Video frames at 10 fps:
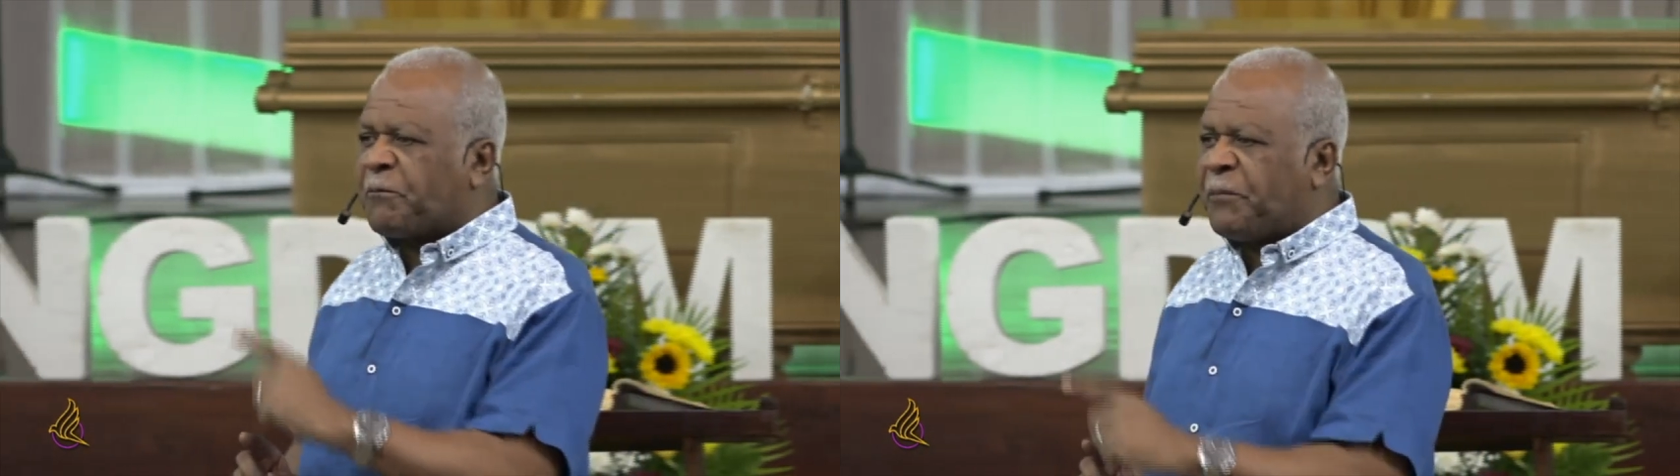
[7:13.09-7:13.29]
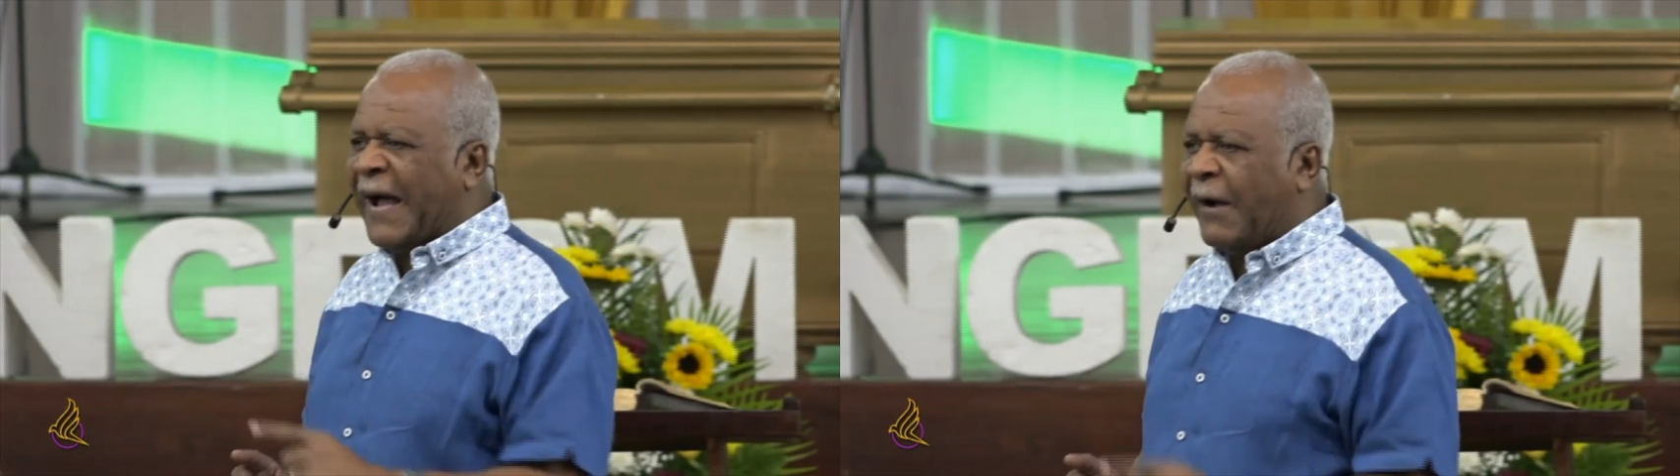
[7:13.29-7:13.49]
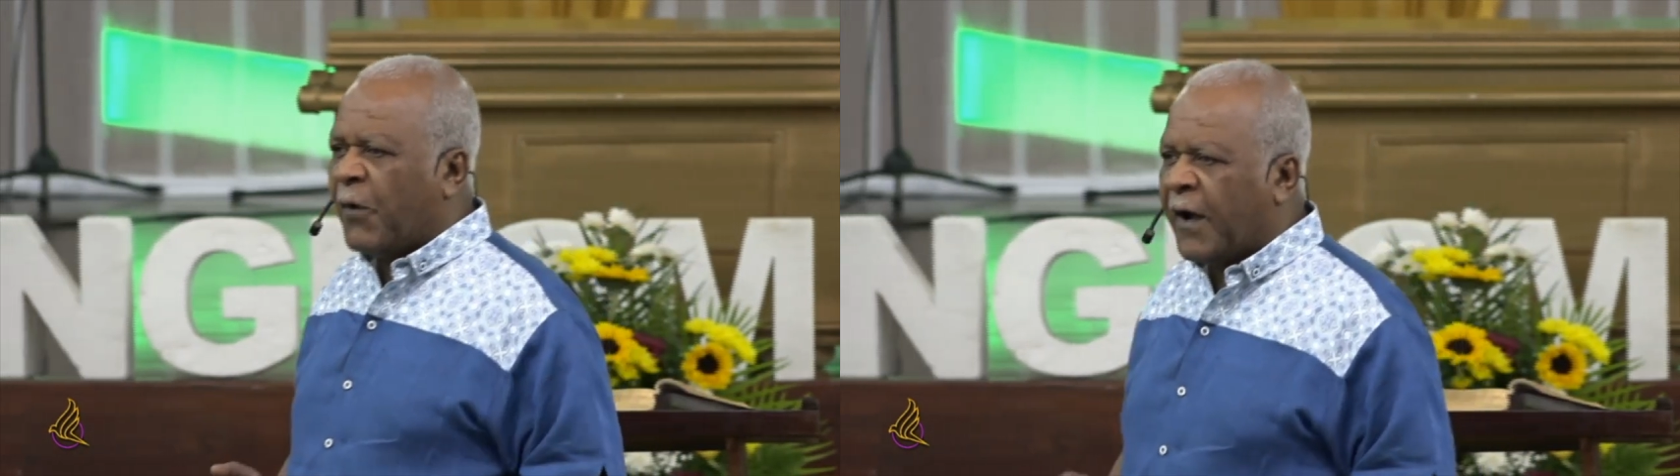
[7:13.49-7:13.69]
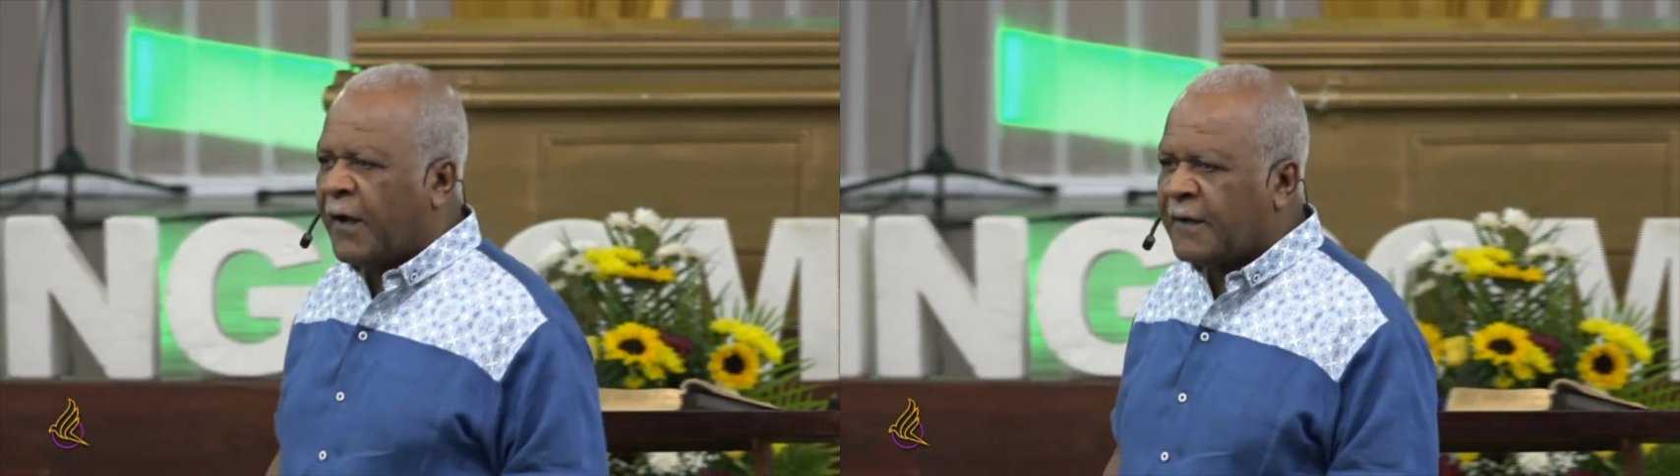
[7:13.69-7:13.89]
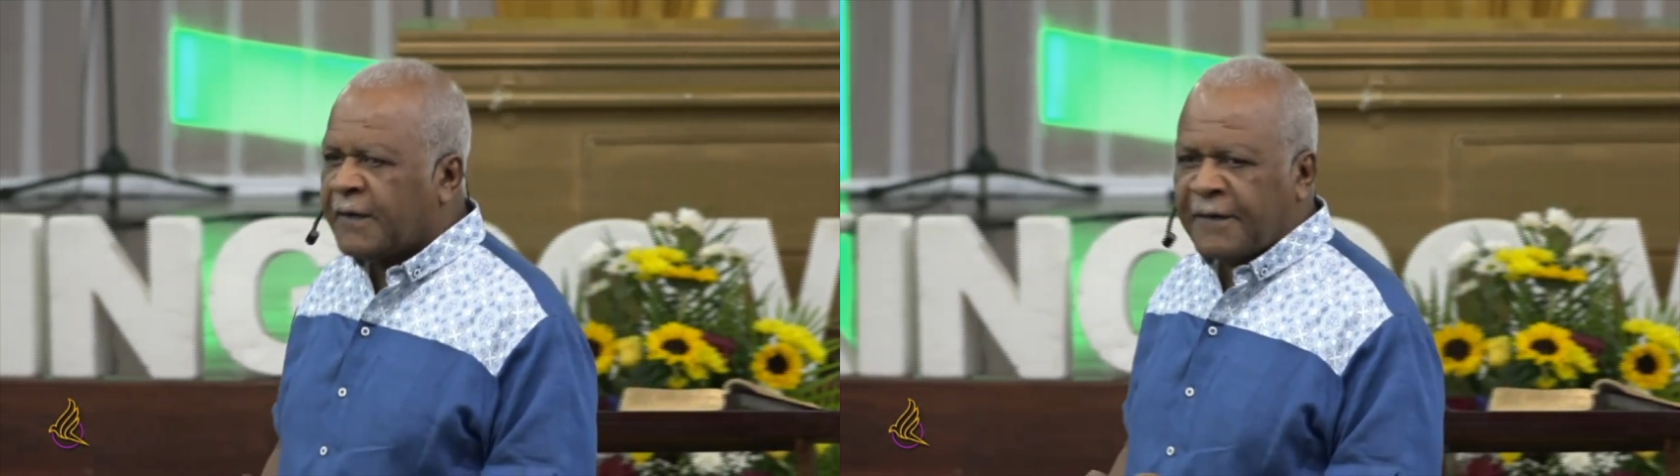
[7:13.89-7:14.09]
power,
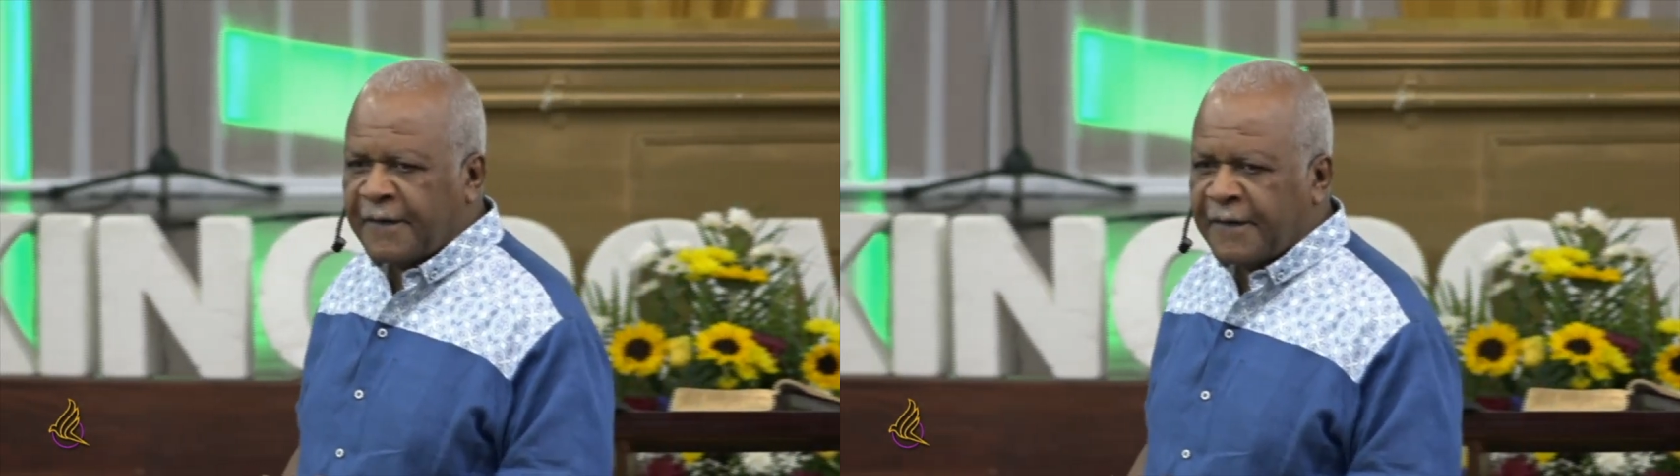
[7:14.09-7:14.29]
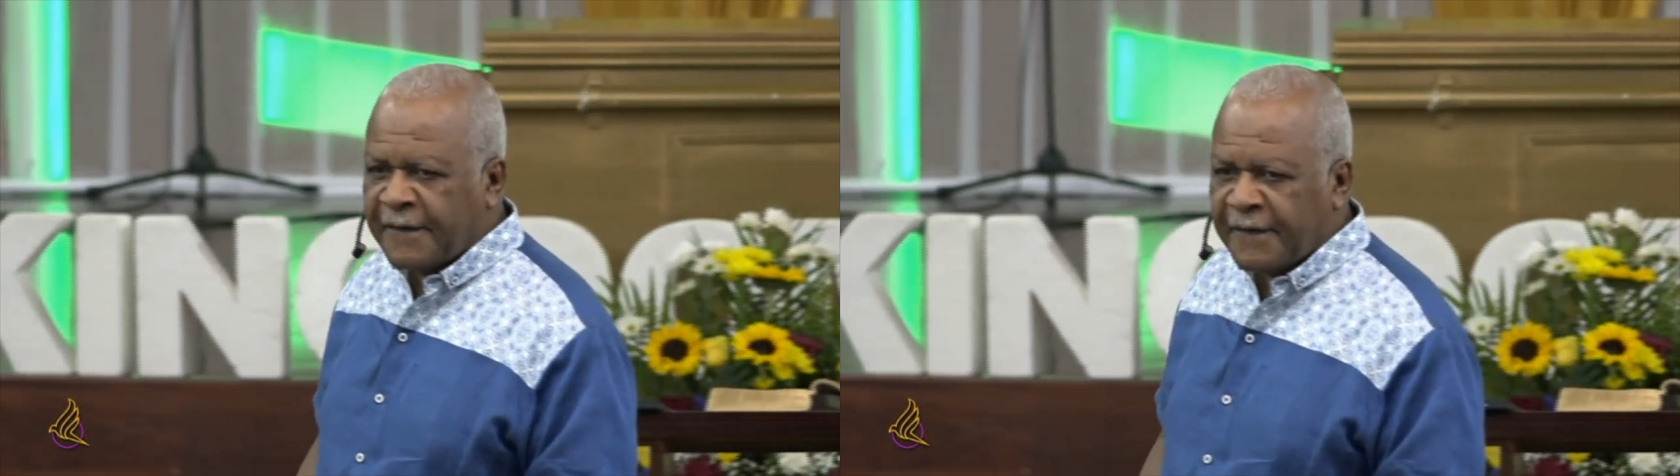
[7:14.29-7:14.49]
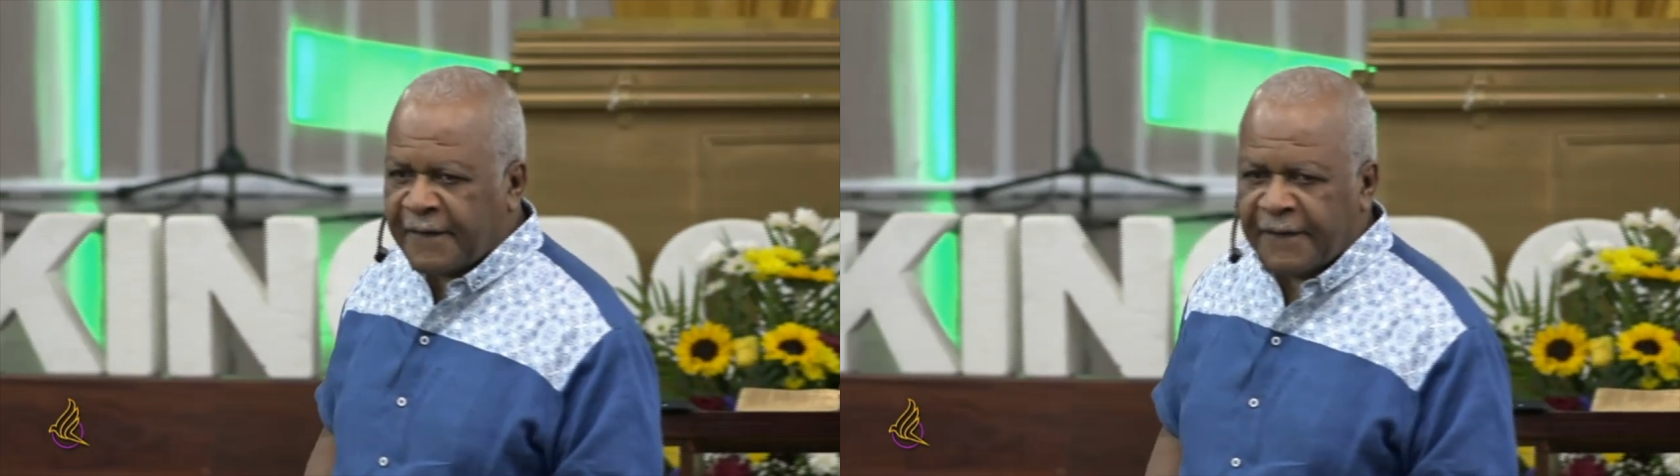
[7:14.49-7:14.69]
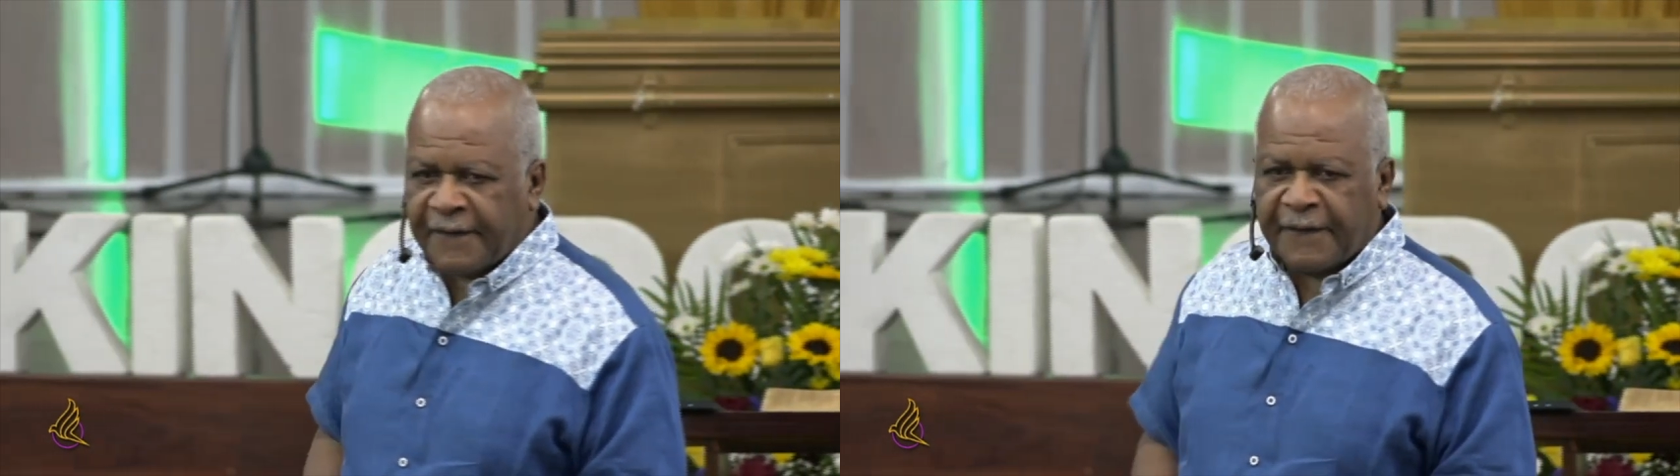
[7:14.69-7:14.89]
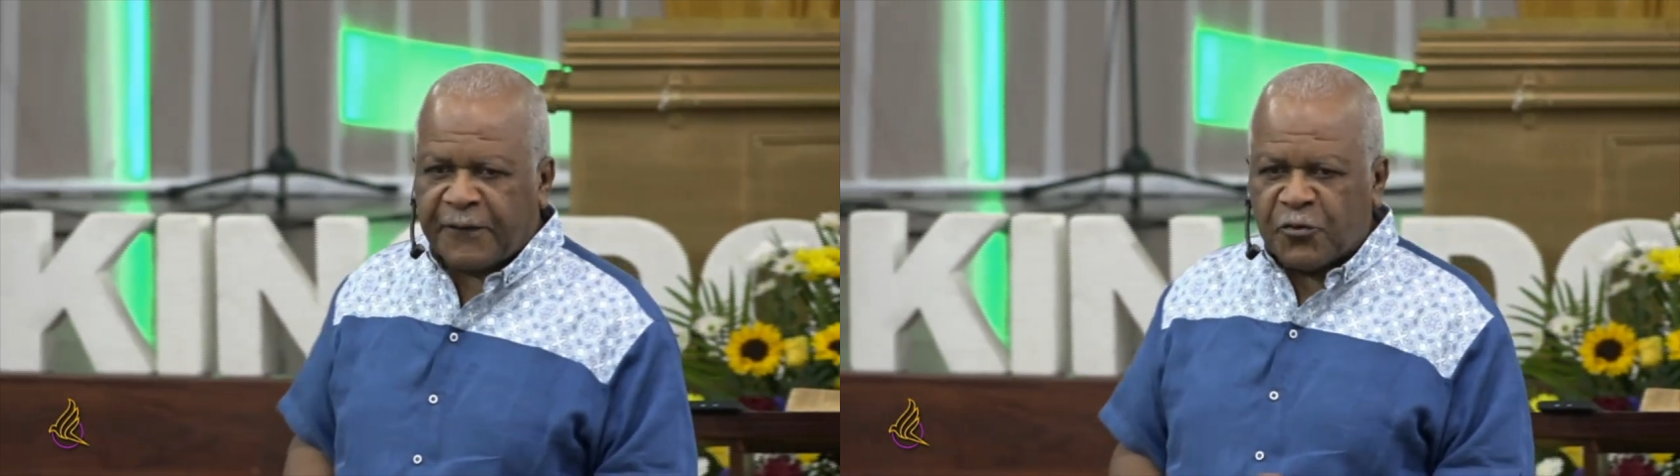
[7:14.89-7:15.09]

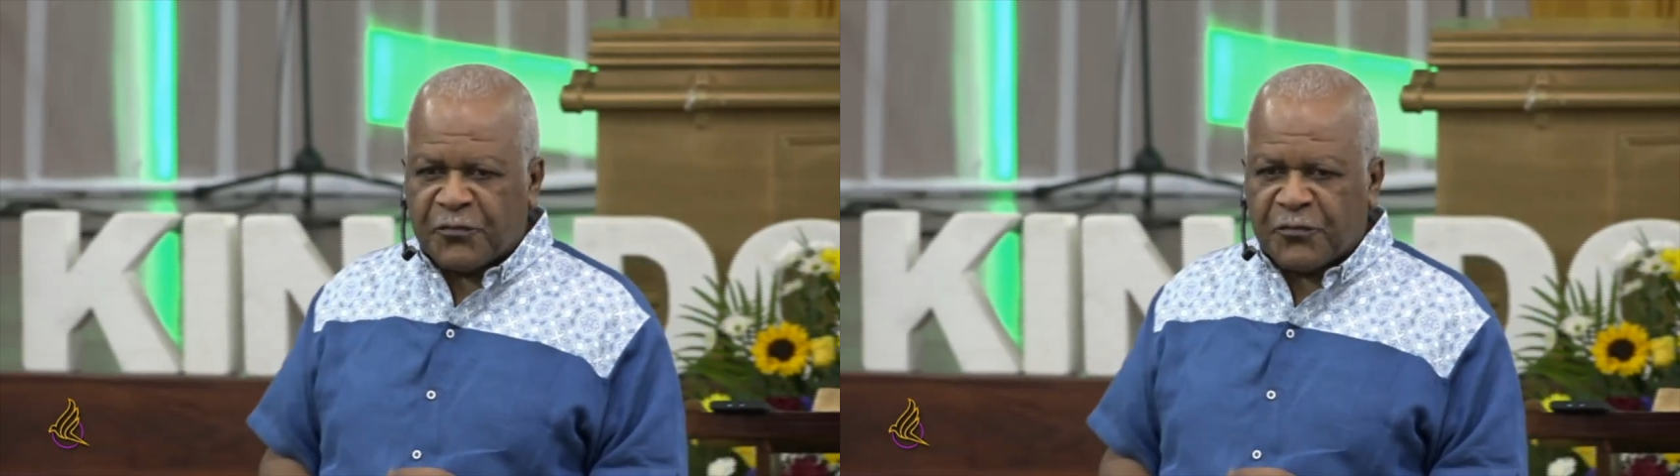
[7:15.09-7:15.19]
you